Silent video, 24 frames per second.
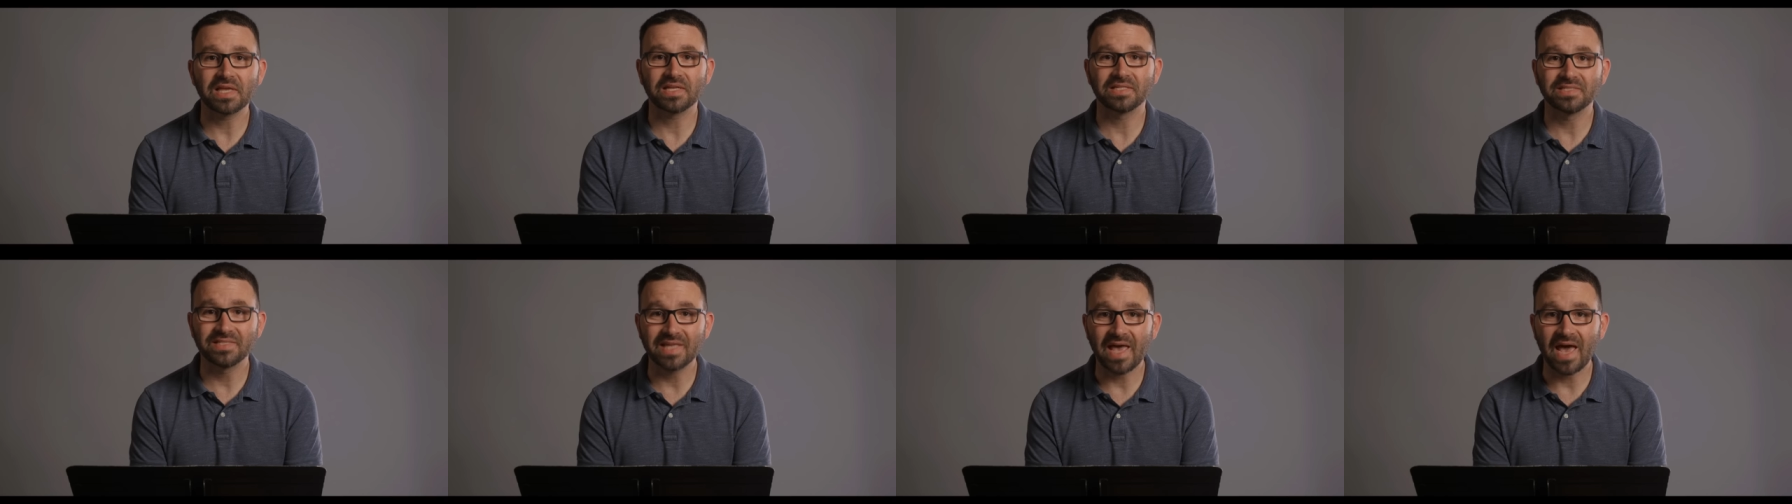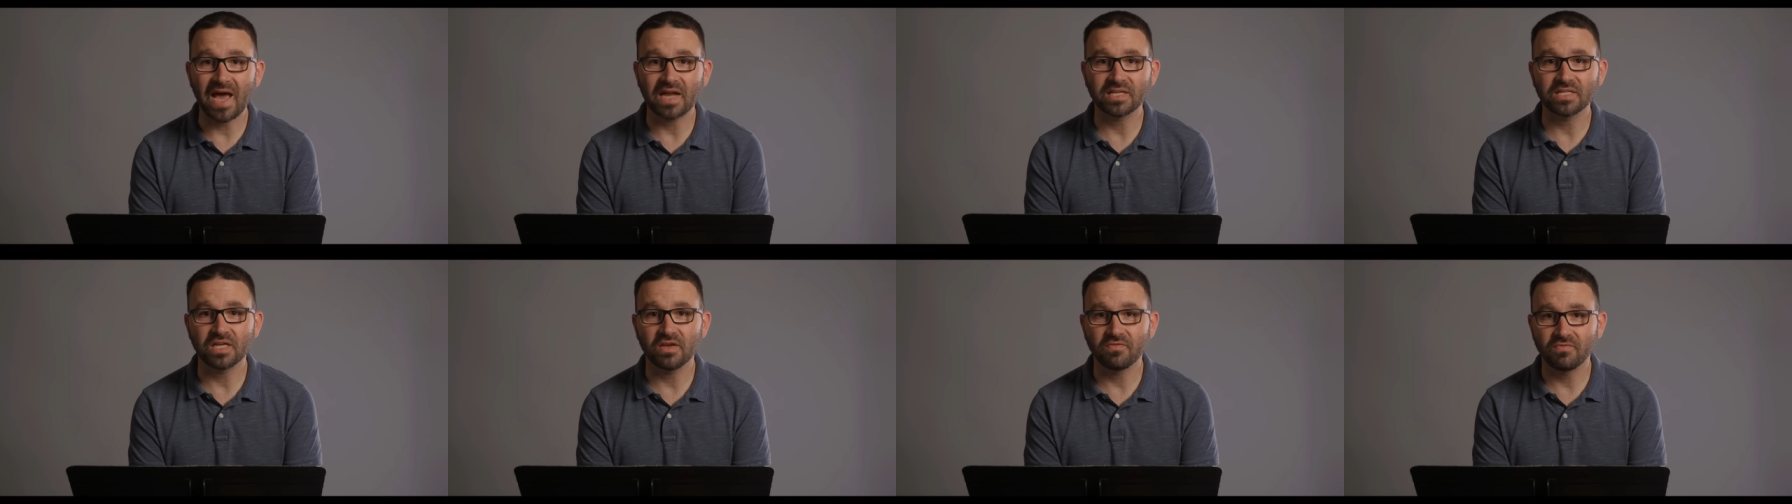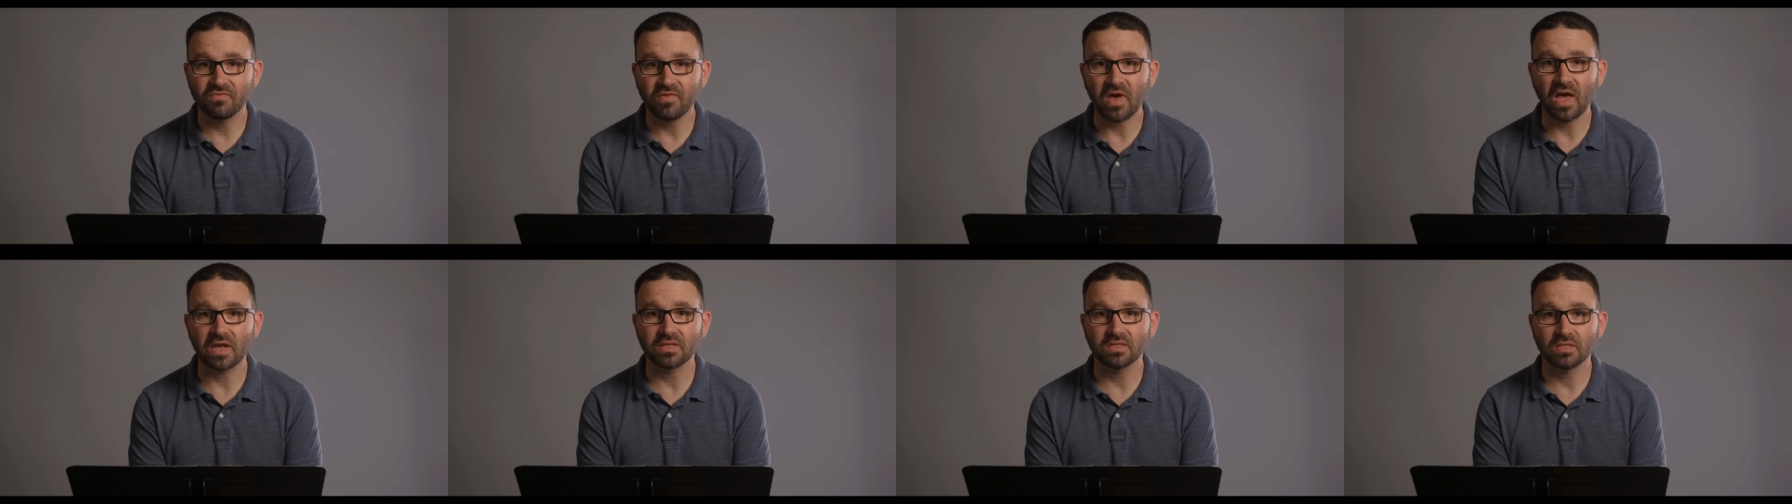exact
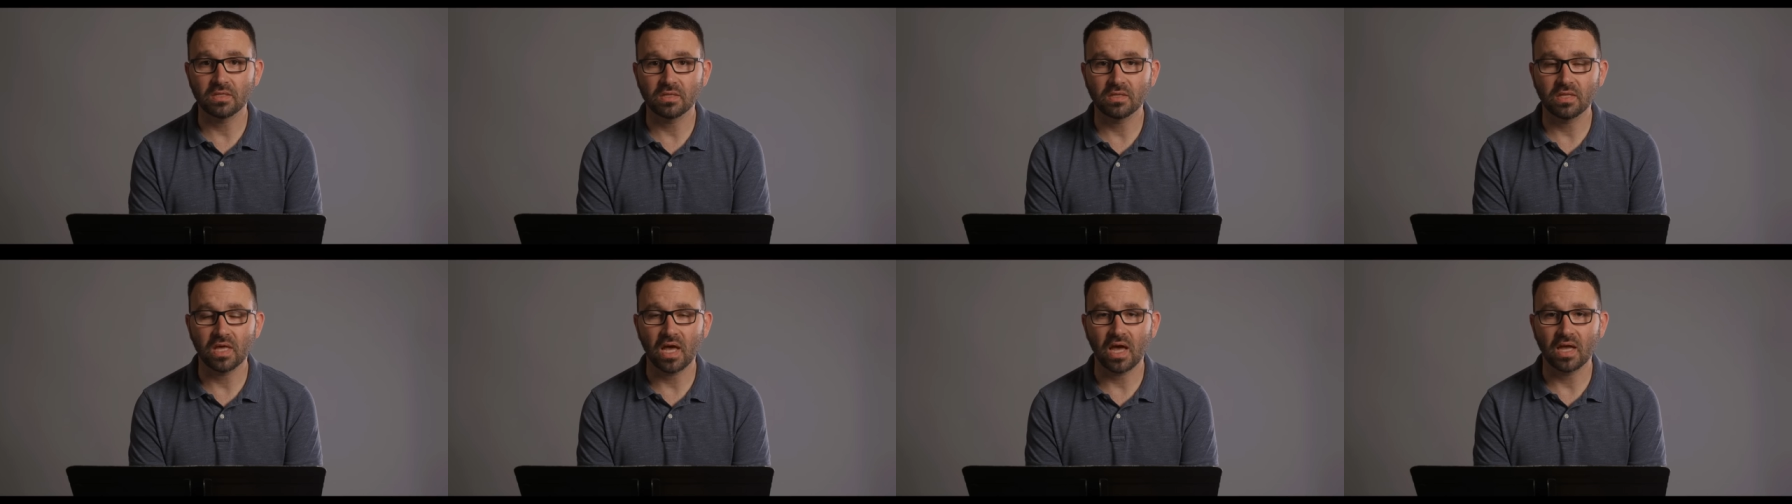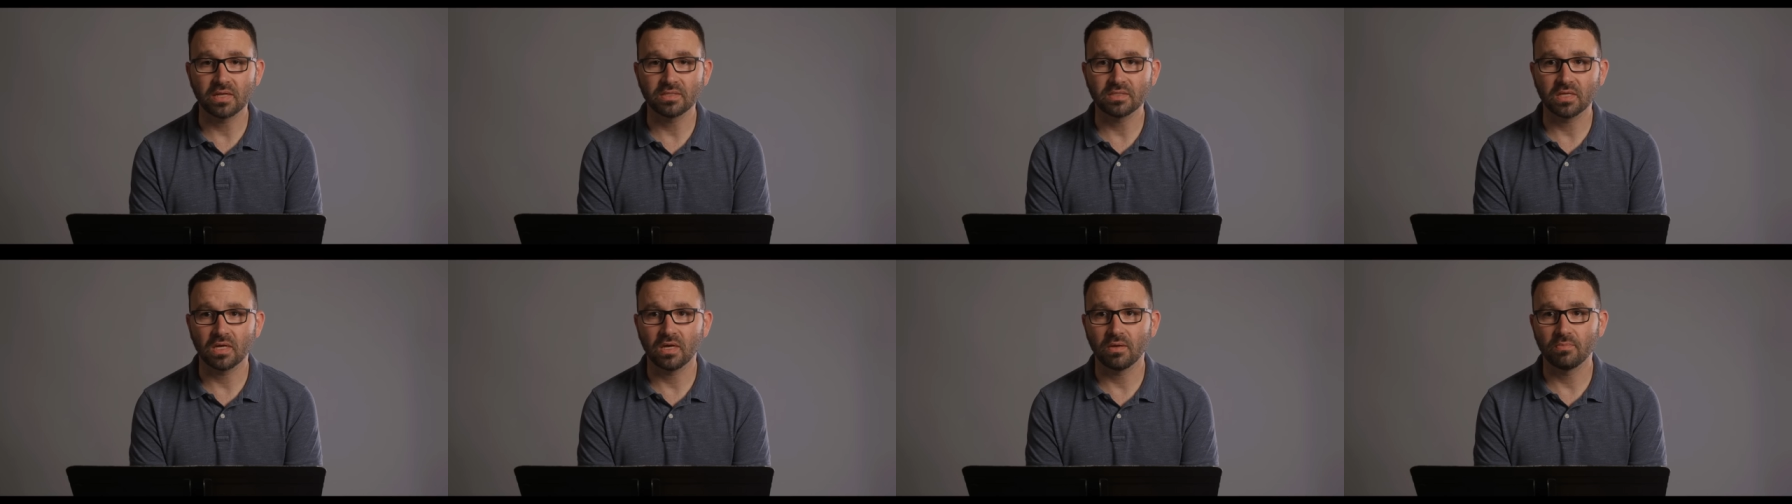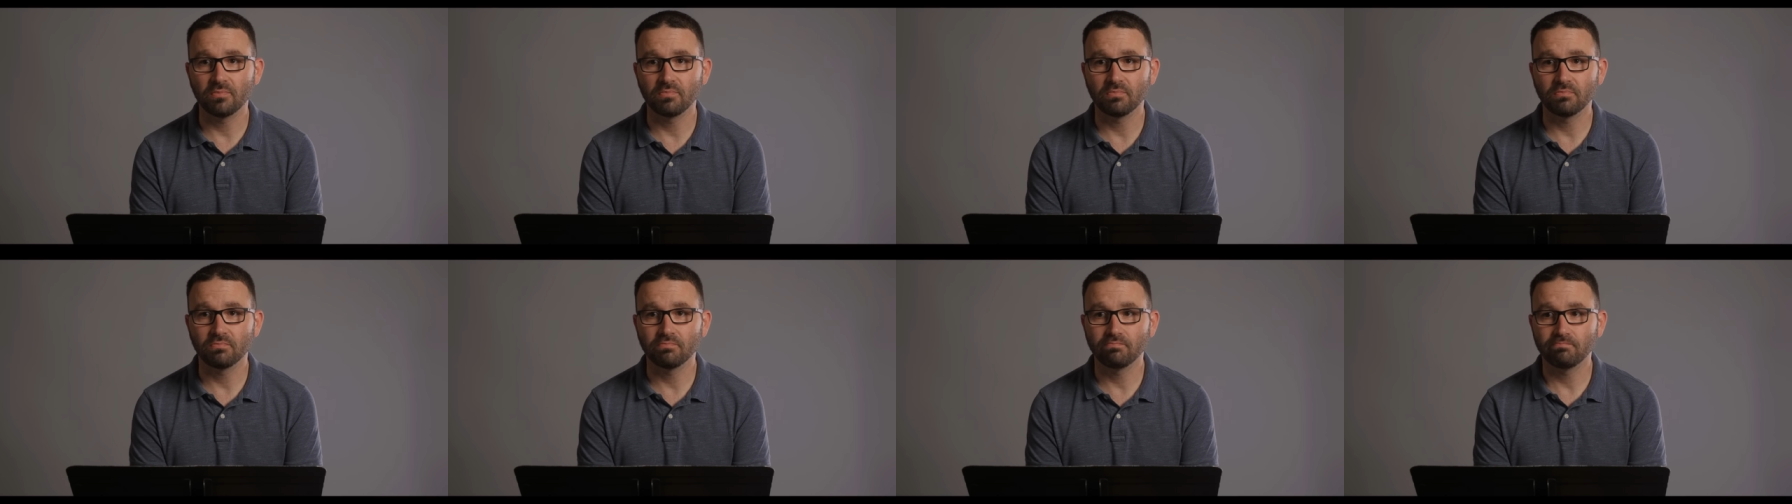effect that
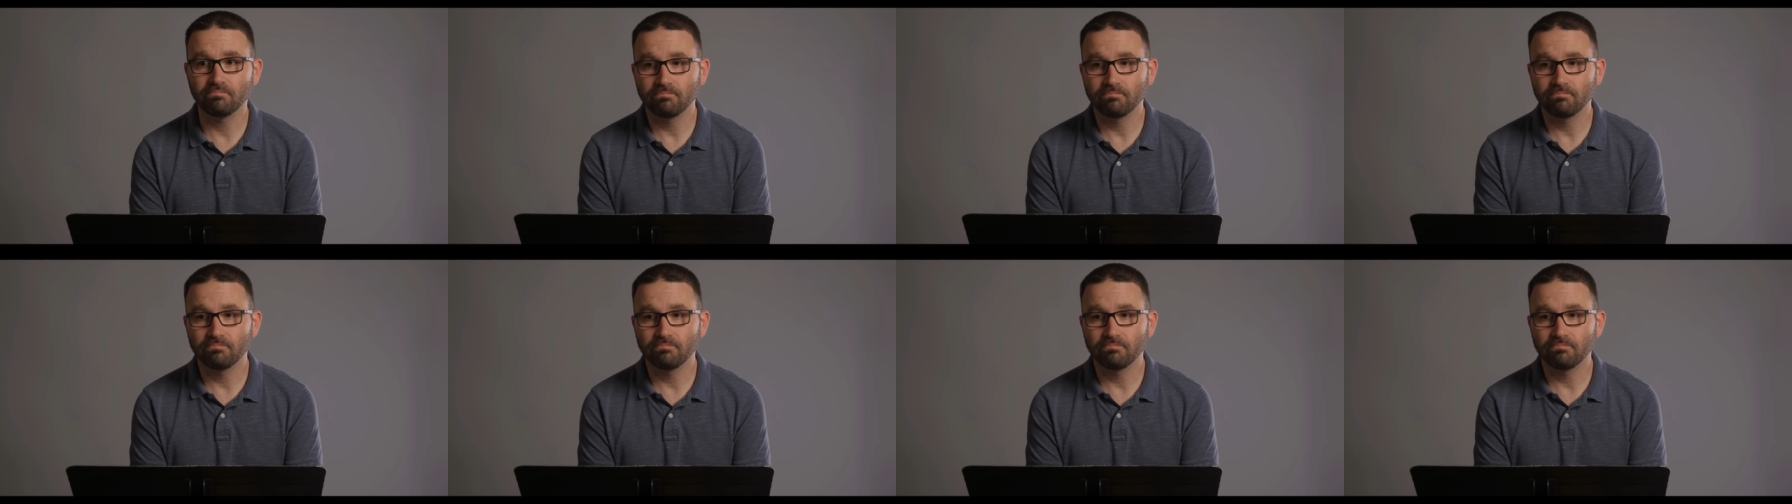um,